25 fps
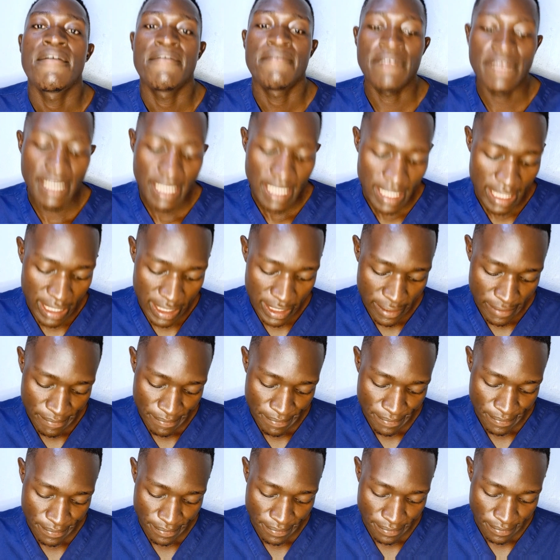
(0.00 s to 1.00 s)
Finally,
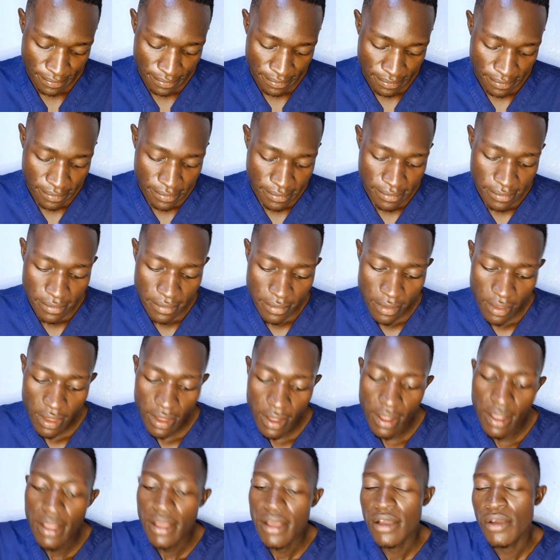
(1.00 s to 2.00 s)

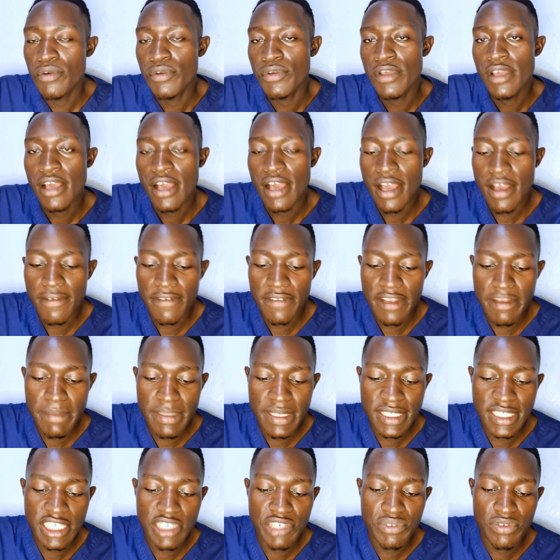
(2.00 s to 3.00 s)
we have
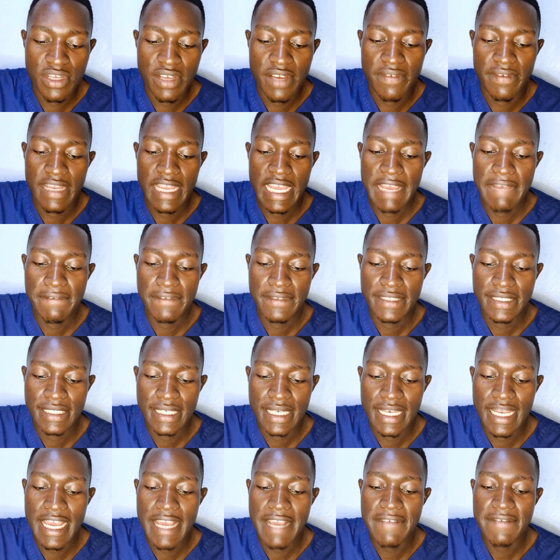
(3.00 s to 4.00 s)
number 10, we have
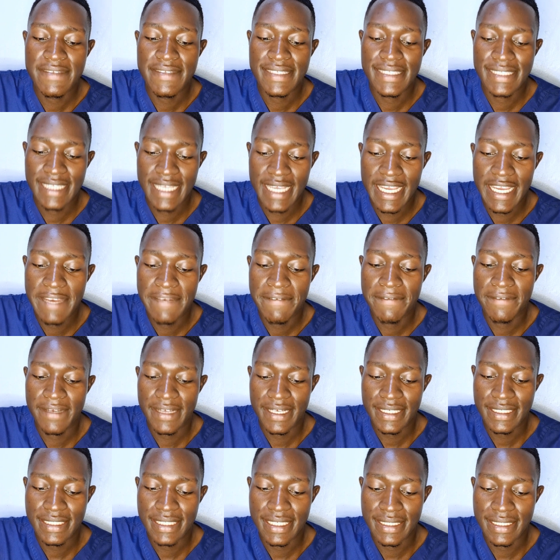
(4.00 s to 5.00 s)
lifestyle
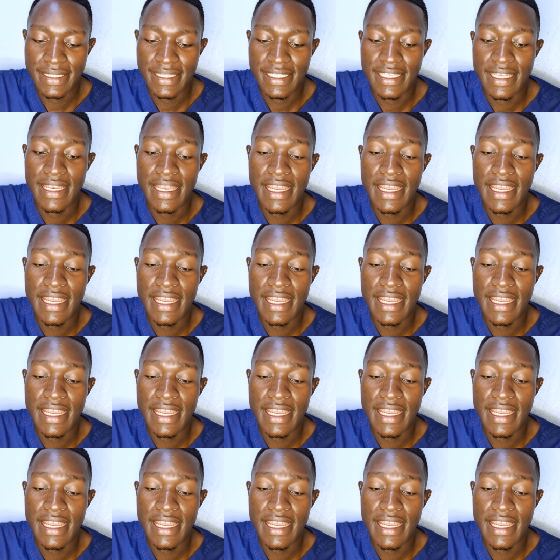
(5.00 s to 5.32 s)
factors.